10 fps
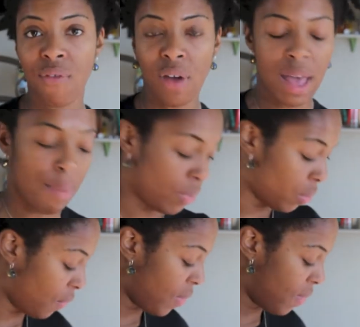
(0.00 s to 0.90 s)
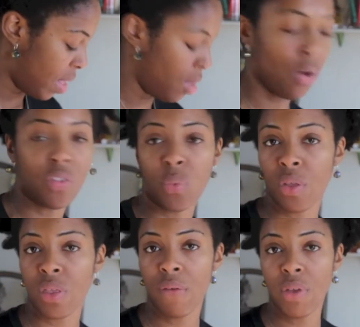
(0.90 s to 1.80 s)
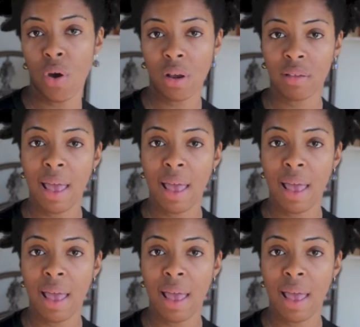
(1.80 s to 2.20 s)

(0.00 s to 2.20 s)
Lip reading: grams or 15 yards worth of yarn because